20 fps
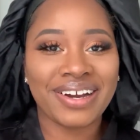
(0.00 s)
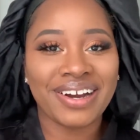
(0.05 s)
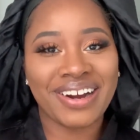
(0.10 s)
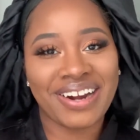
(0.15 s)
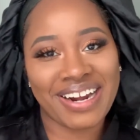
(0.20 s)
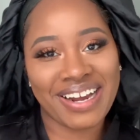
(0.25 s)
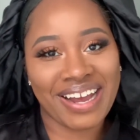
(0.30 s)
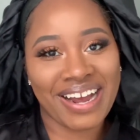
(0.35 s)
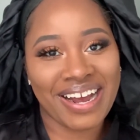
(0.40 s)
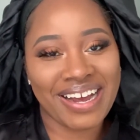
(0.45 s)
All
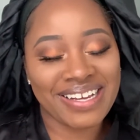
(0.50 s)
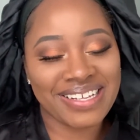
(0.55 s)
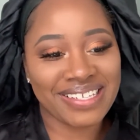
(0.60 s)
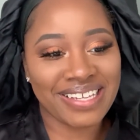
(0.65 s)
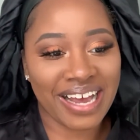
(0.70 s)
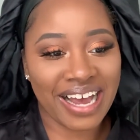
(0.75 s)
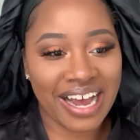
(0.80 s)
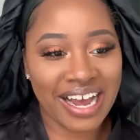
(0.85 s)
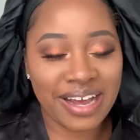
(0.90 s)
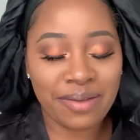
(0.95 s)
right, guys,
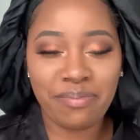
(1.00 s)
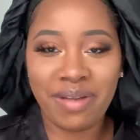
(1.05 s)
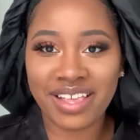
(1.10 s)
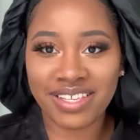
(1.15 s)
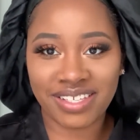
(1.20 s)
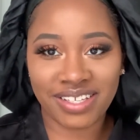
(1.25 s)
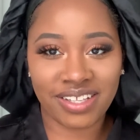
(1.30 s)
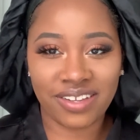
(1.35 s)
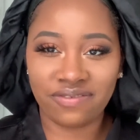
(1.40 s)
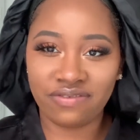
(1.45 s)
I
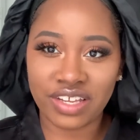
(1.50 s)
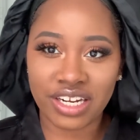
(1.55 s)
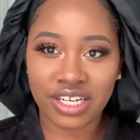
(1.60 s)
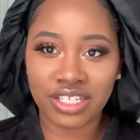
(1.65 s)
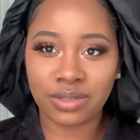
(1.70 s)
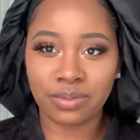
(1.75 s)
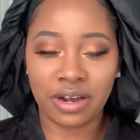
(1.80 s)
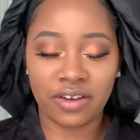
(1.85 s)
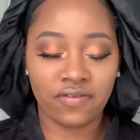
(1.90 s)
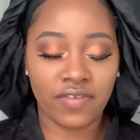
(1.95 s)
basically
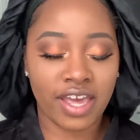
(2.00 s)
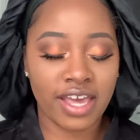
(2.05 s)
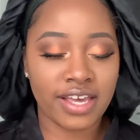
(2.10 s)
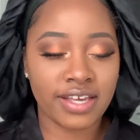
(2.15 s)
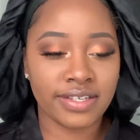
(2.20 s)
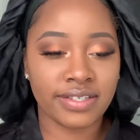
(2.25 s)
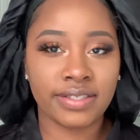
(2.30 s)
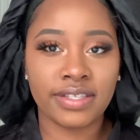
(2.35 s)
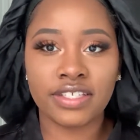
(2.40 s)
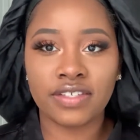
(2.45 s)
finished my
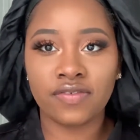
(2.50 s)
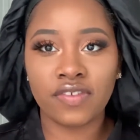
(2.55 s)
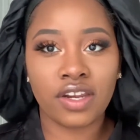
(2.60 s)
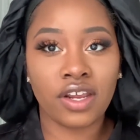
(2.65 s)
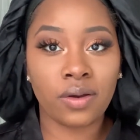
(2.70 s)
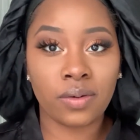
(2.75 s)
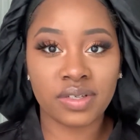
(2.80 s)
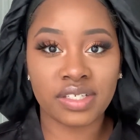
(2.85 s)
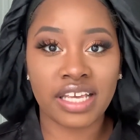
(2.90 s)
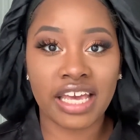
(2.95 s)
face. This
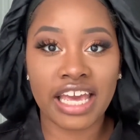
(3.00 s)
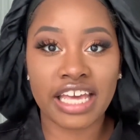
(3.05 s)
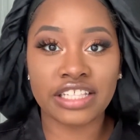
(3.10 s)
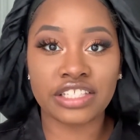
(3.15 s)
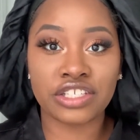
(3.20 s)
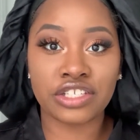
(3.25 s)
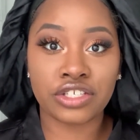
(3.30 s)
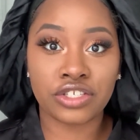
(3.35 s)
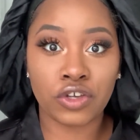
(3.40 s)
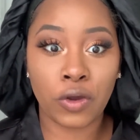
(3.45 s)
video was
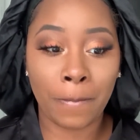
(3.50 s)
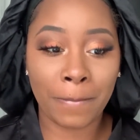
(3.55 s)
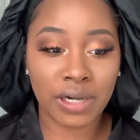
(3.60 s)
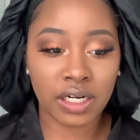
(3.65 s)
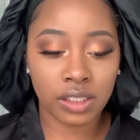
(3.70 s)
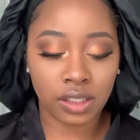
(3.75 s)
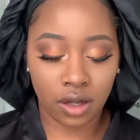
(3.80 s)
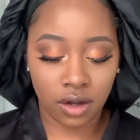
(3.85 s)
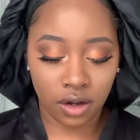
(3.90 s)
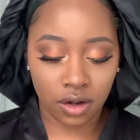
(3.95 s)
getting
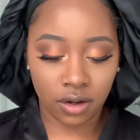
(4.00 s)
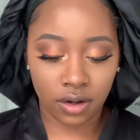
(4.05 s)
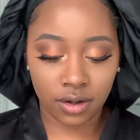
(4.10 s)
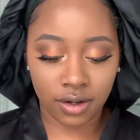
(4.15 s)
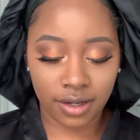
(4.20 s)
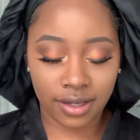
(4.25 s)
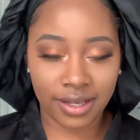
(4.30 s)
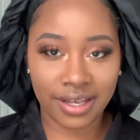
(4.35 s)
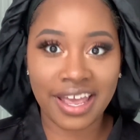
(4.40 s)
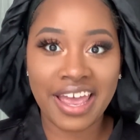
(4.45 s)
super
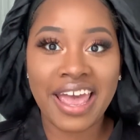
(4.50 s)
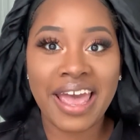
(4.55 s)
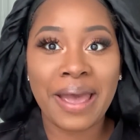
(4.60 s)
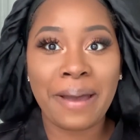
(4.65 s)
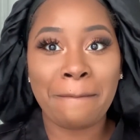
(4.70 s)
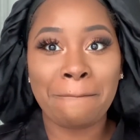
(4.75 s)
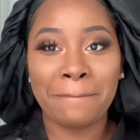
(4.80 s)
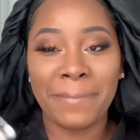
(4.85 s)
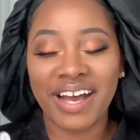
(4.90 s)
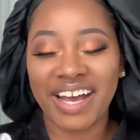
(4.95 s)
long,
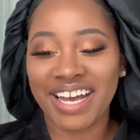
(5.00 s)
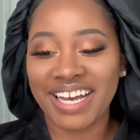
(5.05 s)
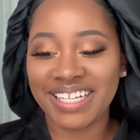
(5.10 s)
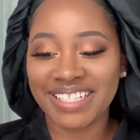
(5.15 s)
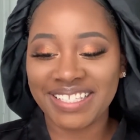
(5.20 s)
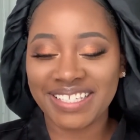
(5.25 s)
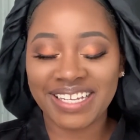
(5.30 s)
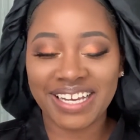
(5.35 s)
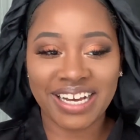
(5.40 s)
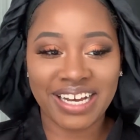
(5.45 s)

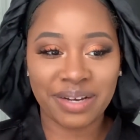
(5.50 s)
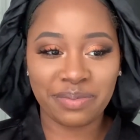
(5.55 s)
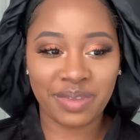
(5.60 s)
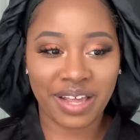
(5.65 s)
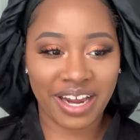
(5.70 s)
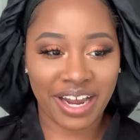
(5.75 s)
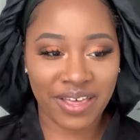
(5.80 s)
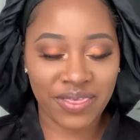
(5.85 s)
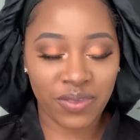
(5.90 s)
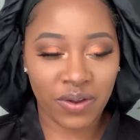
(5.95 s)
but
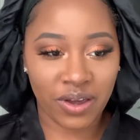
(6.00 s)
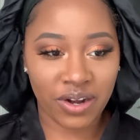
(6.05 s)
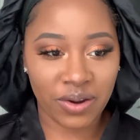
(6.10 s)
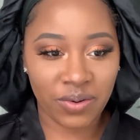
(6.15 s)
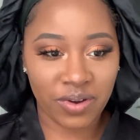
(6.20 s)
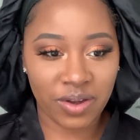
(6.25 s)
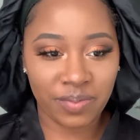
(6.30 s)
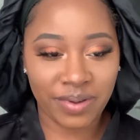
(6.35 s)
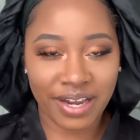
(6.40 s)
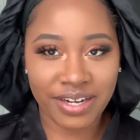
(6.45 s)
like I thought it
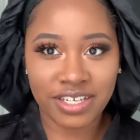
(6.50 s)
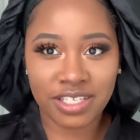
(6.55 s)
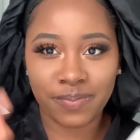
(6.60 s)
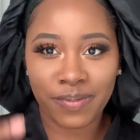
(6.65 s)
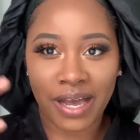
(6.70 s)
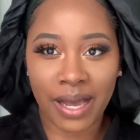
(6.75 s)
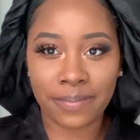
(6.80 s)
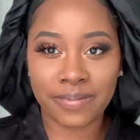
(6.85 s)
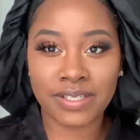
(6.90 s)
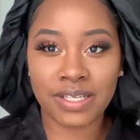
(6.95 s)
would. But I just
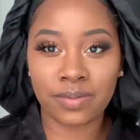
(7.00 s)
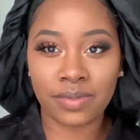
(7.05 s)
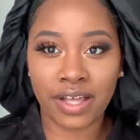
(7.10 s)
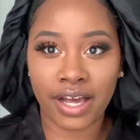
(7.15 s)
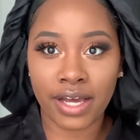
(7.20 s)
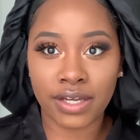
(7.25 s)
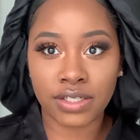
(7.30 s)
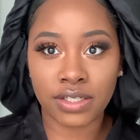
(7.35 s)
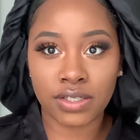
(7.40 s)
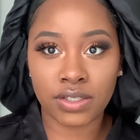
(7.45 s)
popped some
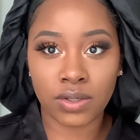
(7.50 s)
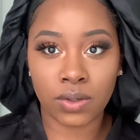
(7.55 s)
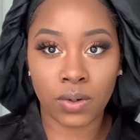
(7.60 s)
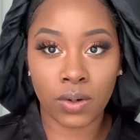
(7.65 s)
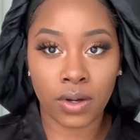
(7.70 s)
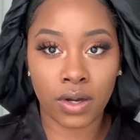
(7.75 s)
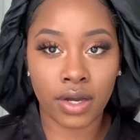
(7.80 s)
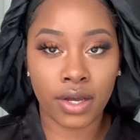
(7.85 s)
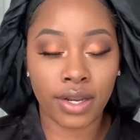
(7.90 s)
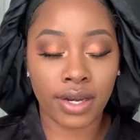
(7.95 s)
lashes
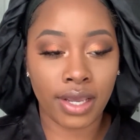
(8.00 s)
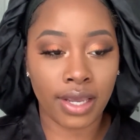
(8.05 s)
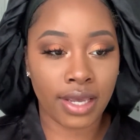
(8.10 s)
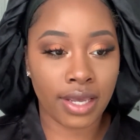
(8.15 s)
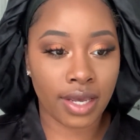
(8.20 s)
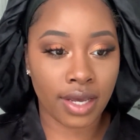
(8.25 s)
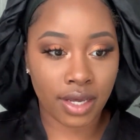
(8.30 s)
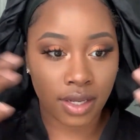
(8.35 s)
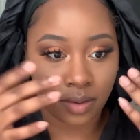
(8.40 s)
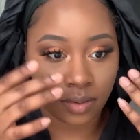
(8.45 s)
on
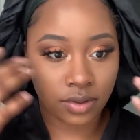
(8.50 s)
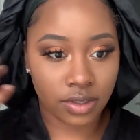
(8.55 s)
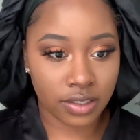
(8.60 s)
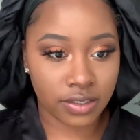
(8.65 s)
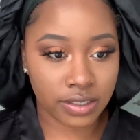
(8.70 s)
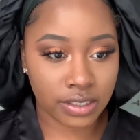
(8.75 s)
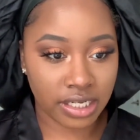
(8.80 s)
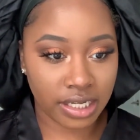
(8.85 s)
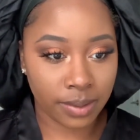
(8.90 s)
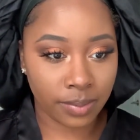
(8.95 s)
and did
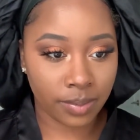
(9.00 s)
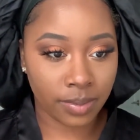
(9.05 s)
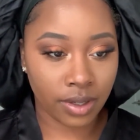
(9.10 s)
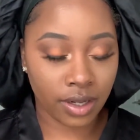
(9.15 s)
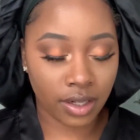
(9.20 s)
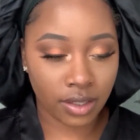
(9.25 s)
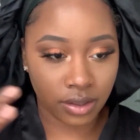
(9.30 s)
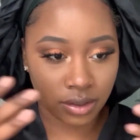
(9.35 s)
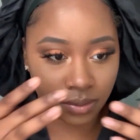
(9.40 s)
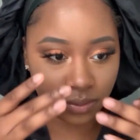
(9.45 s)
some,
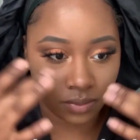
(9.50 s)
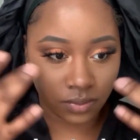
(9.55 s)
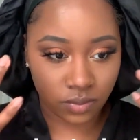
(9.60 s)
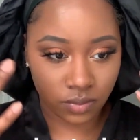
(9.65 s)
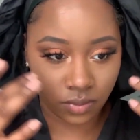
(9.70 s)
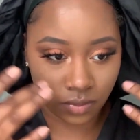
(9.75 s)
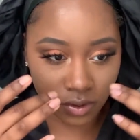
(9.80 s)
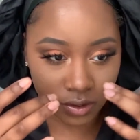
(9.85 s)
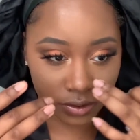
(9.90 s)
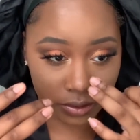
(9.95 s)

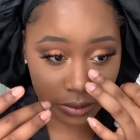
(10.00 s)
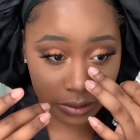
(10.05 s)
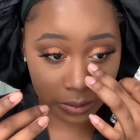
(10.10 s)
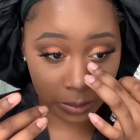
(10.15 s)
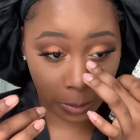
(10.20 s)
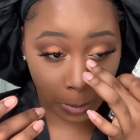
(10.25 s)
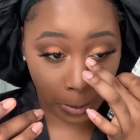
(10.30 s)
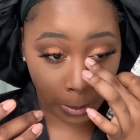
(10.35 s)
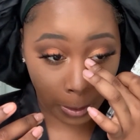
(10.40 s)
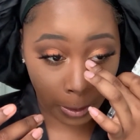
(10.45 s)
what is this
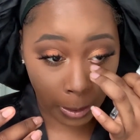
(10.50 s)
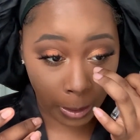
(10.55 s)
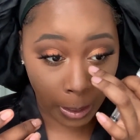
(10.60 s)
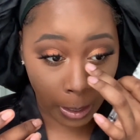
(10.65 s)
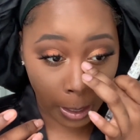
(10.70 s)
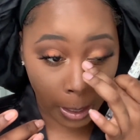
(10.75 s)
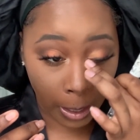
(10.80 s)
called?